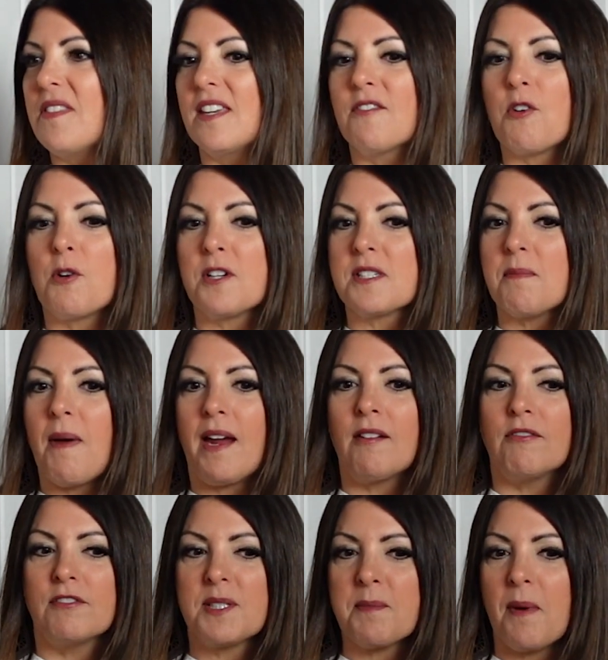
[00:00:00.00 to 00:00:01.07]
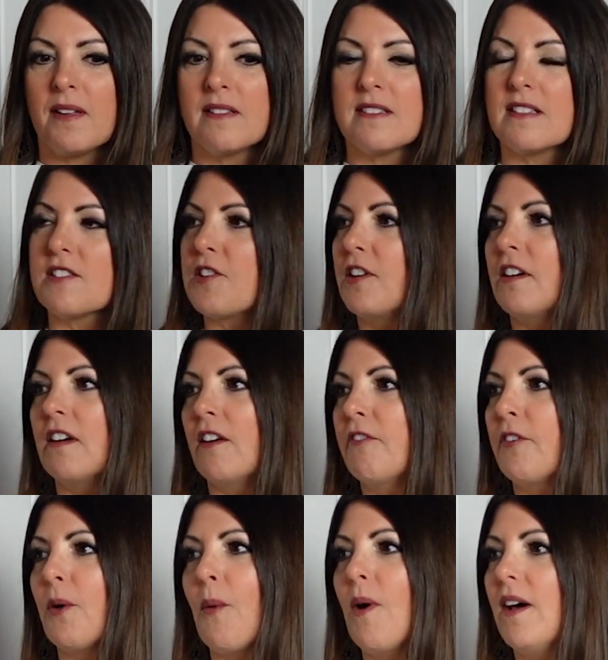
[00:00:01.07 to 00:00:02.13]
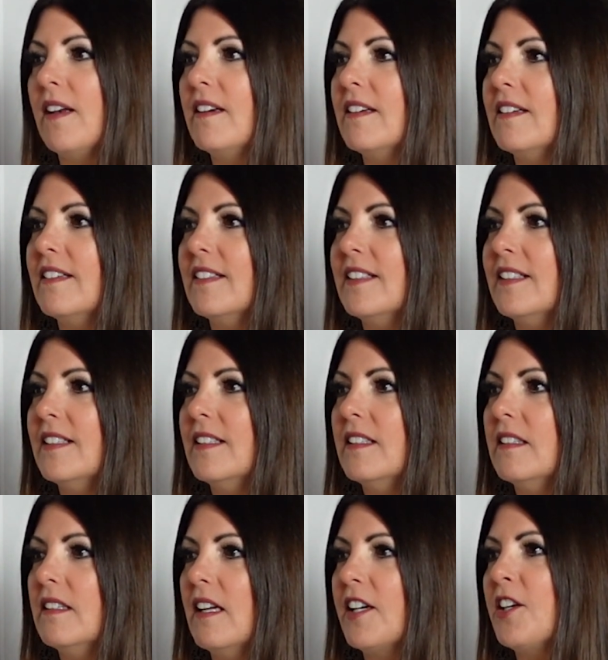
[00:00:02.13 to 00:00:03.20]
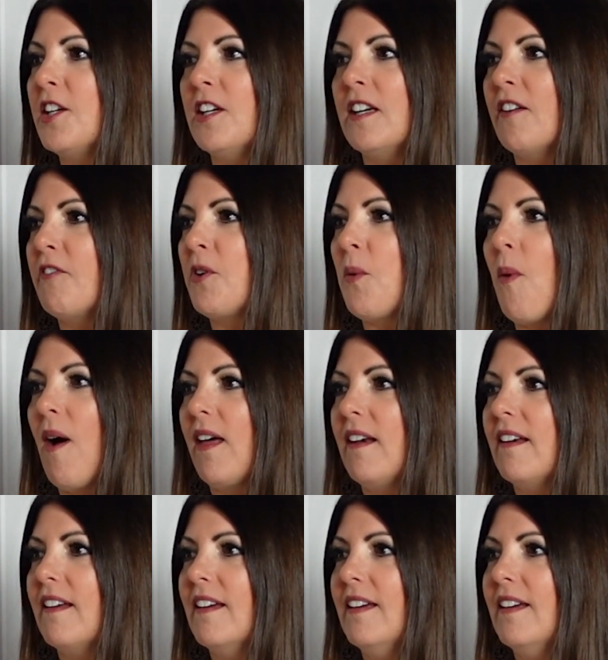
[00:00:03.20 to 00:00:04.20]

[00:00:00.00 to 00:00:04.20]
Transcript: And then of course my response is good enough for what? Right. Not good enough for what?